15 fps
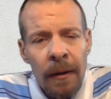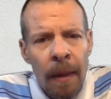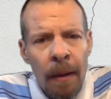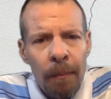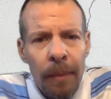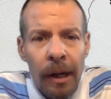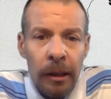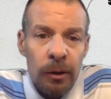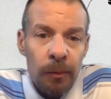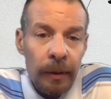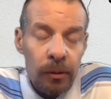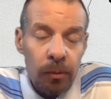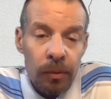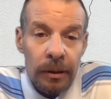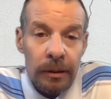But I can
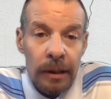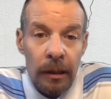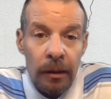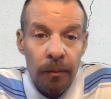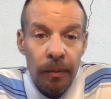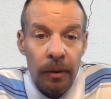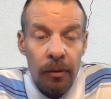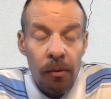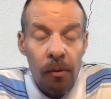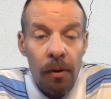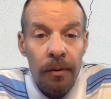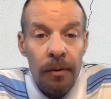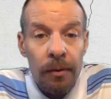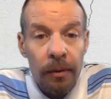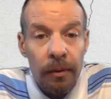speak to what it's like to be a
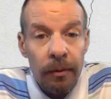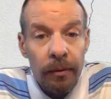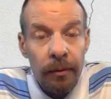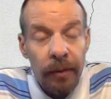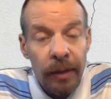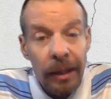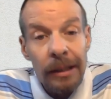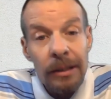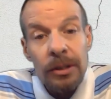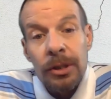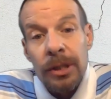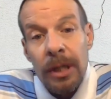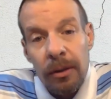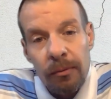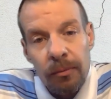Northerner in
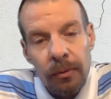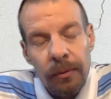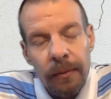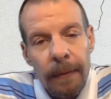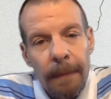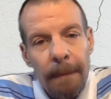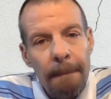general.